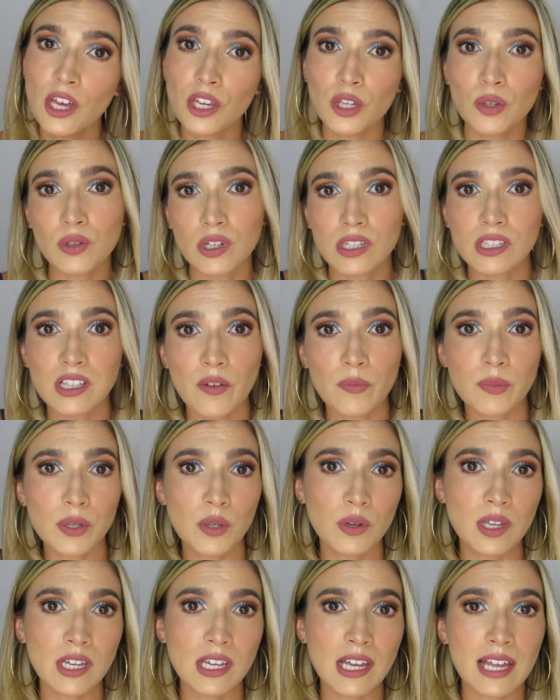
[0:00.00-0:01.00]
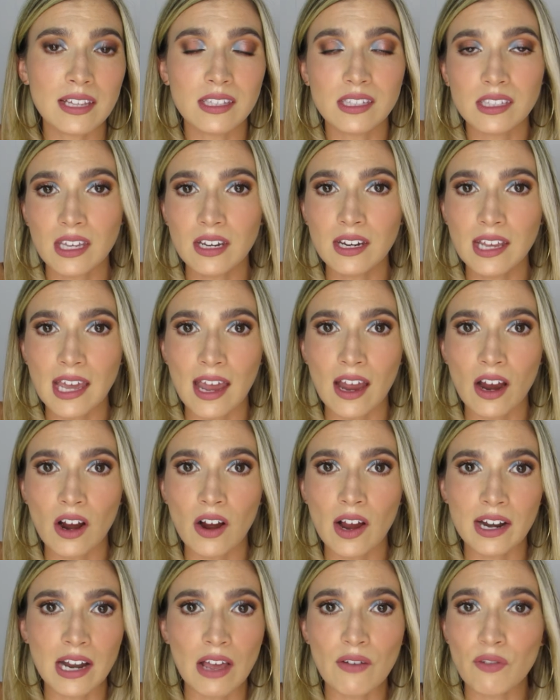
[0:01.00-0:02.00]
you just love beauty and
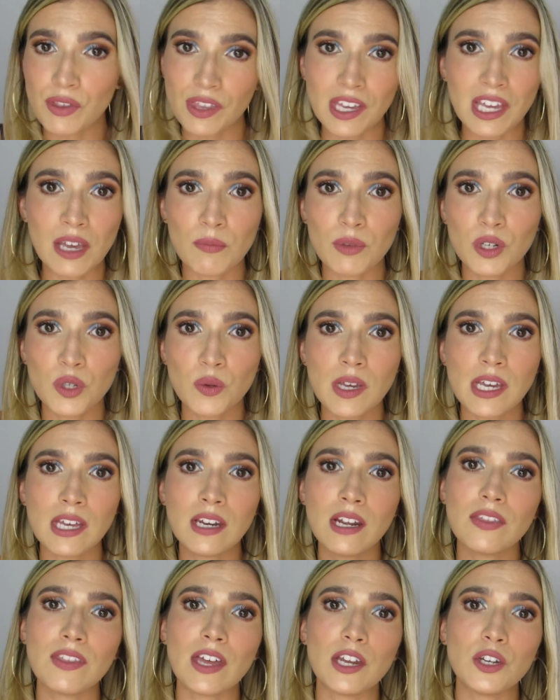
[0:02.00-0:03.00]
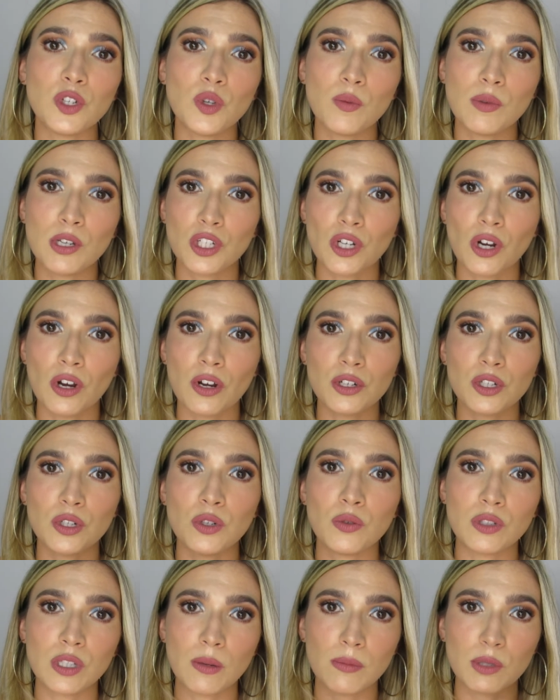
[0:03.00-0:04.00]
skincare and everything in between, then do be sure
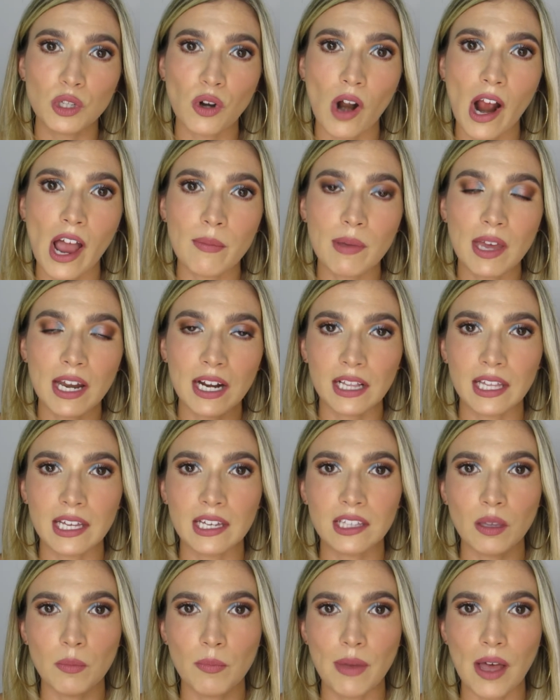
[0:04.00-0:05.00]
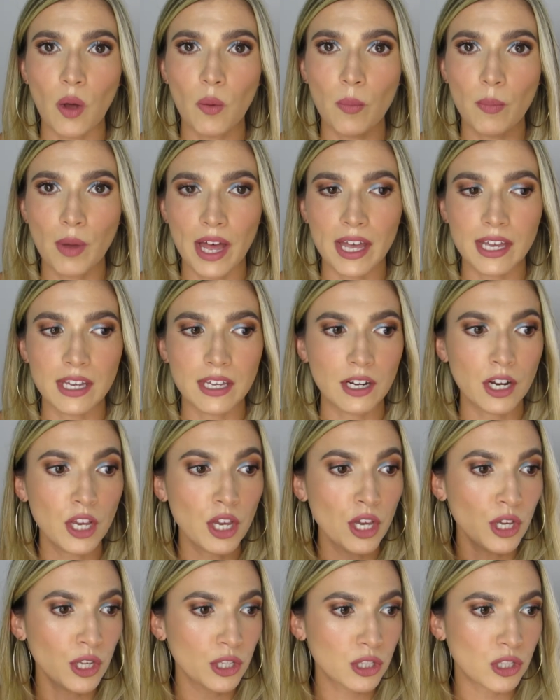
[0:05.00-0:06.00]
to subscribe and click the bell button.
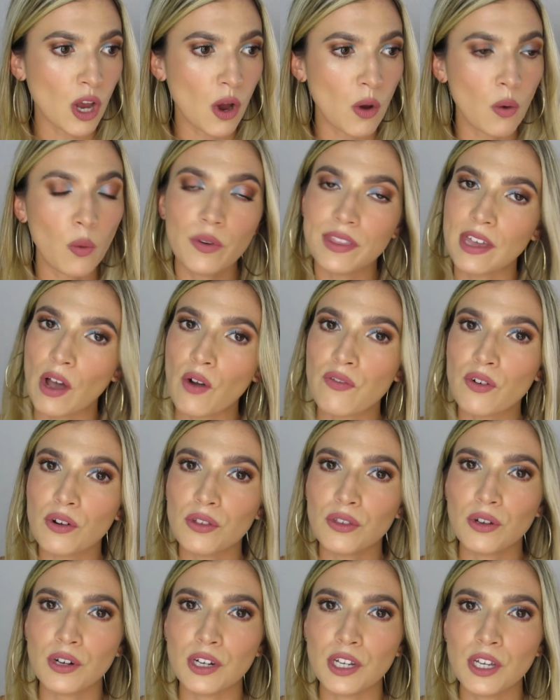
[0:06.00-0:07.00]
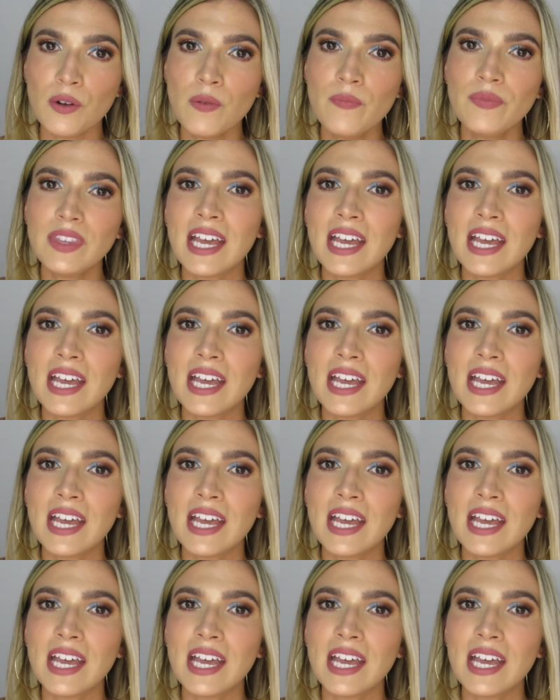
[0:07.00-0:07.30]
So without further ado,